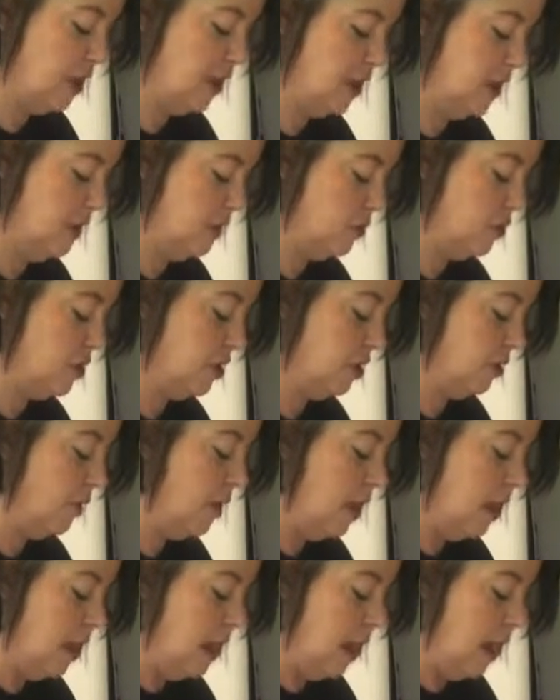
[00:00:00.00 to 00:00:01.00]
chicken in there
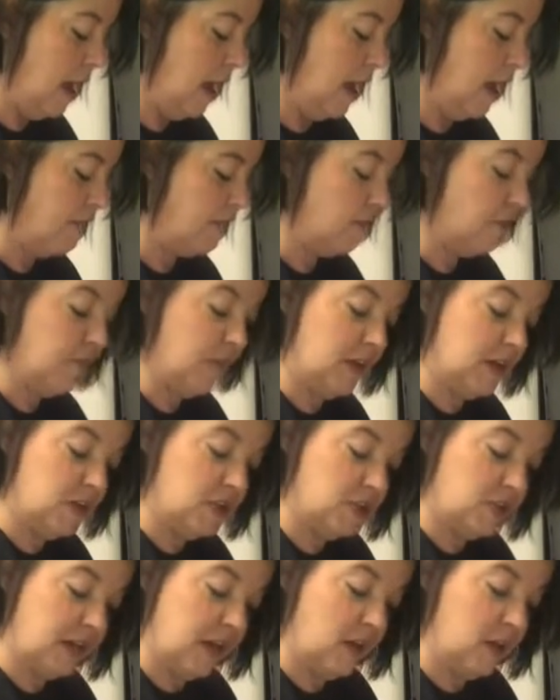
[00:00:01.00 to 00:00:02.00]
too. I haven't
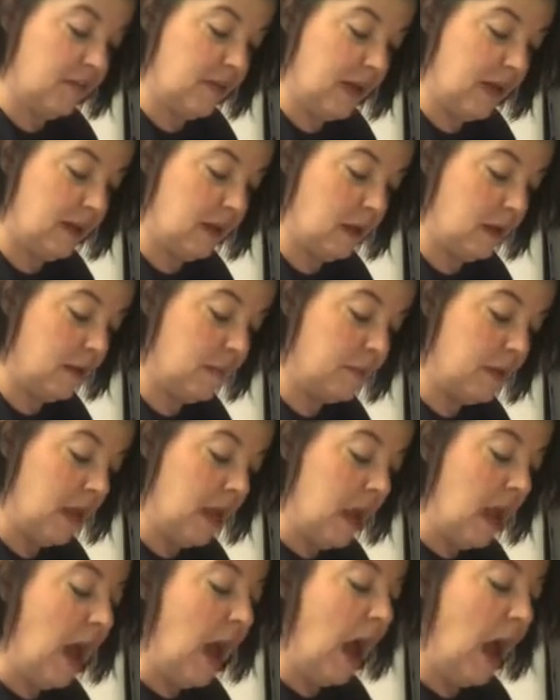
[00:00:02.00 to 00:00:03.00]
finished tearing that up.
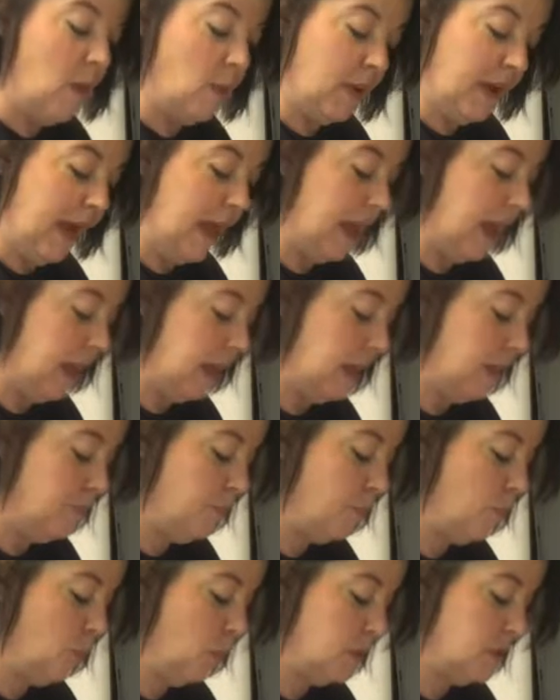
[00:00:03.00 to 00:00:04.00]
I went ahead
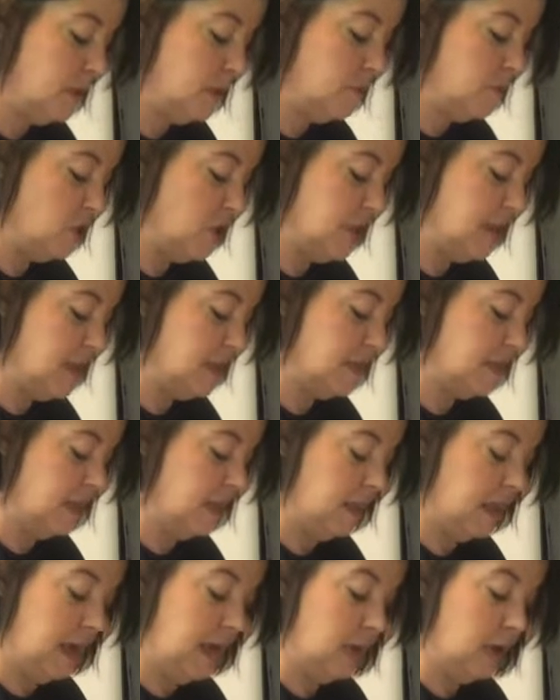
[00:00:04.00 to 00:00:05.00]
and poured some cheese
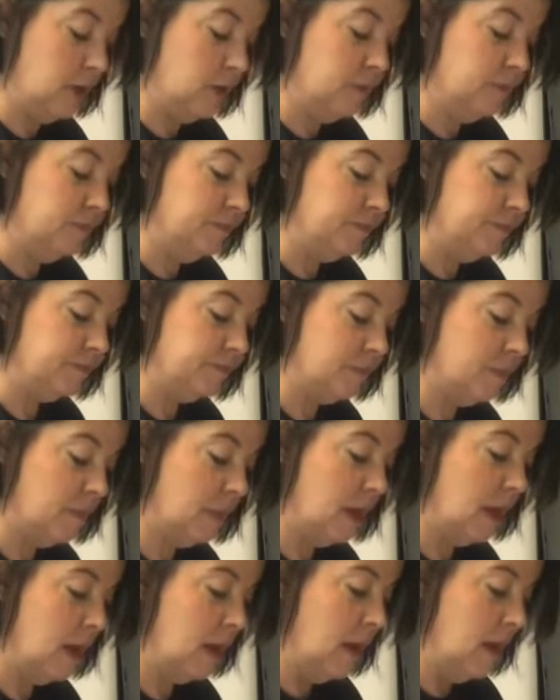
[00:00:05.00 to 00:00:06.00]
in there.
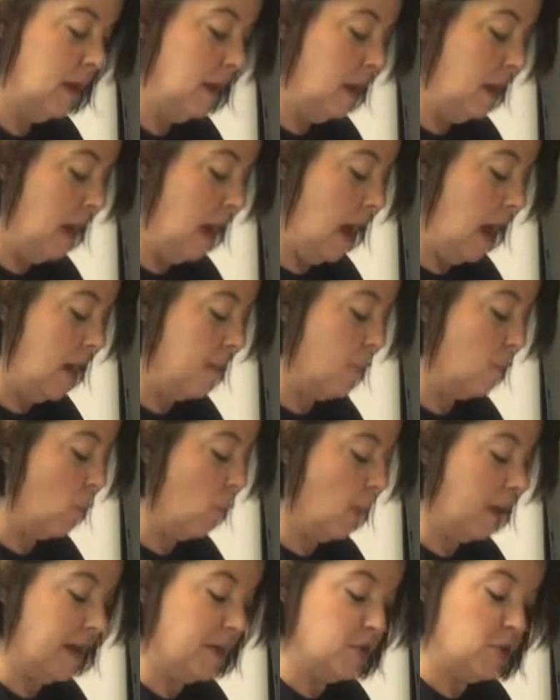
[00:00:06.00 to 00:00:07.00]
I'm
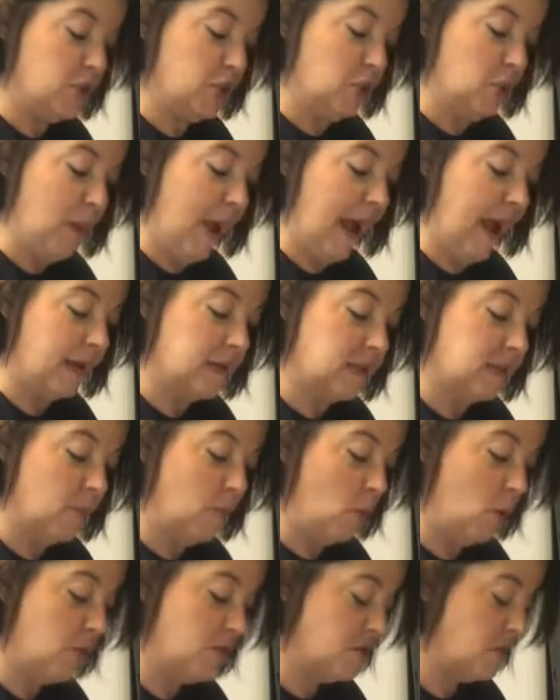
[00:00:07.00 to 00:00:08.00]
going to add
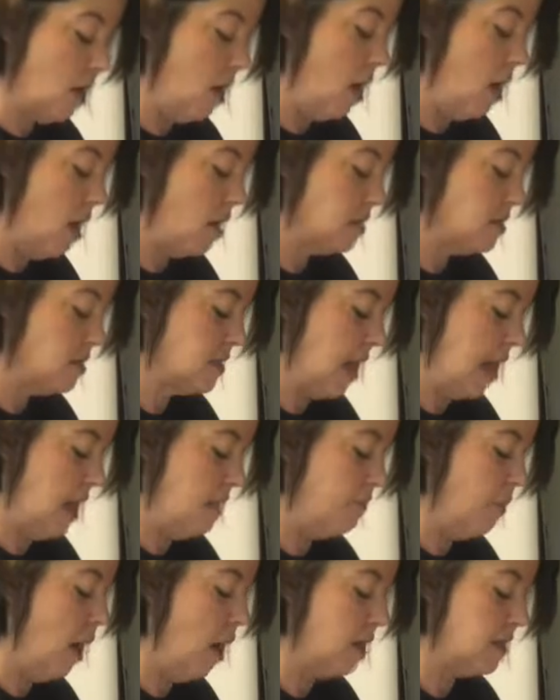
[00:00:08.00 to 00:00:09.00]
some more sauce
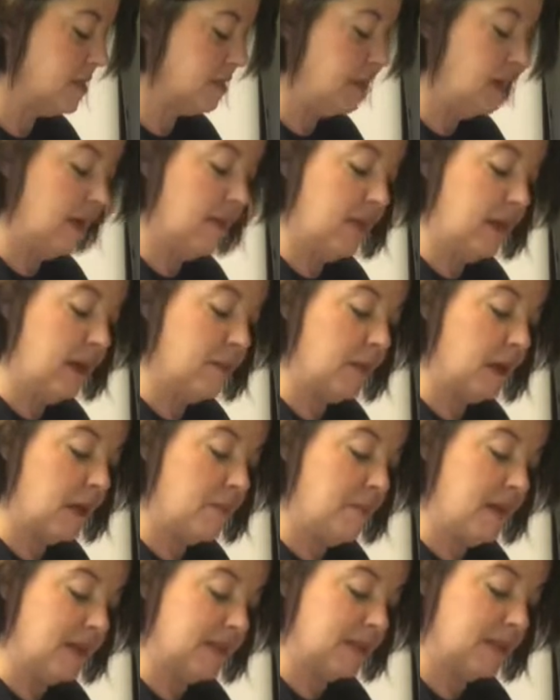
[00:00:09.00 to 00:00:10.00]
and pasta, and then I'm going
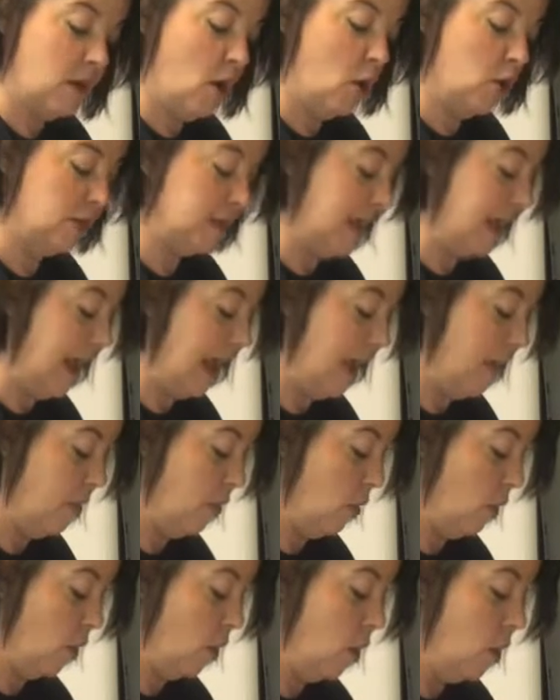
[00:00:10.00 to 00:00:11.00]
to mix it all
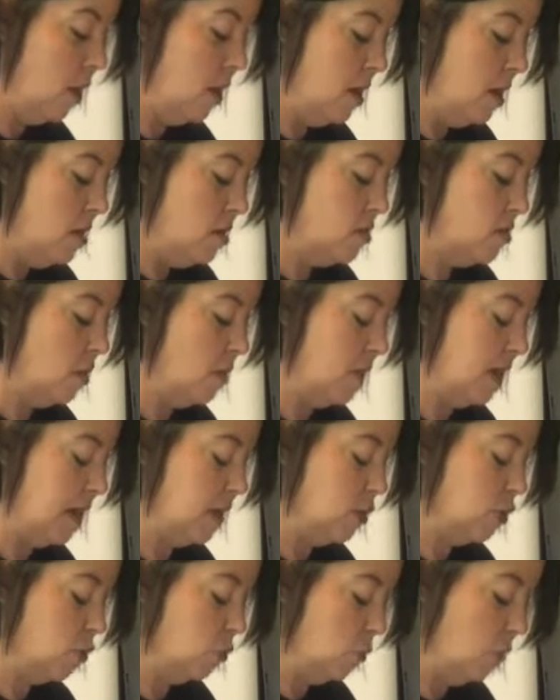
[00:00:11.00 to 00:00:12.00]
together so that
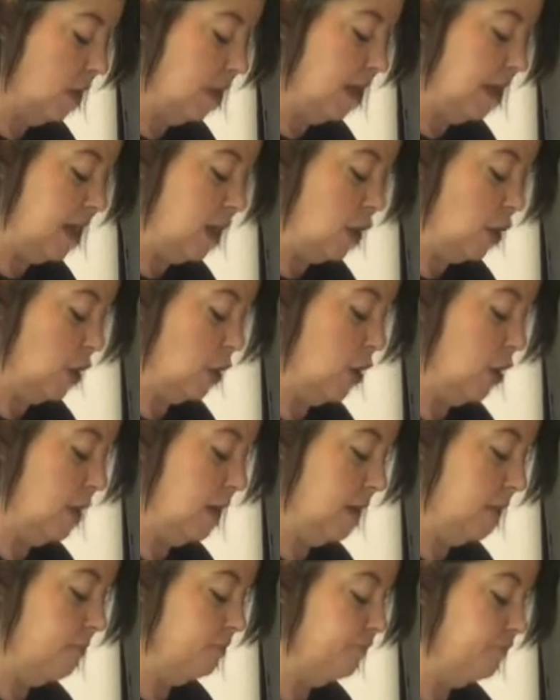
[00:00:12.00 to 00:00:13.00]
it's really good
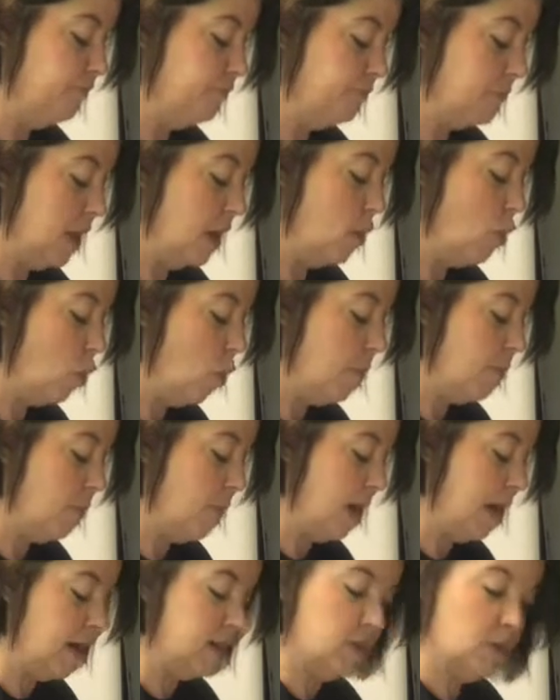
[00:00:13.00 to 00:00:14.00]
and
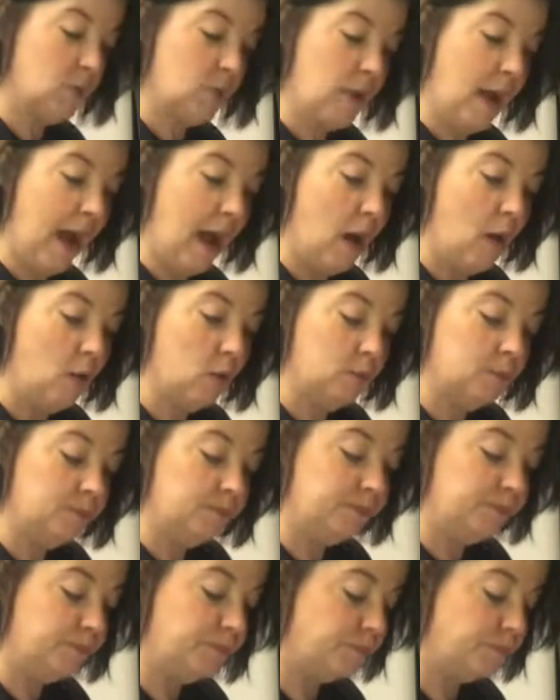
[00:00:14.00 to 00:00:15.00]
incorporated throughout.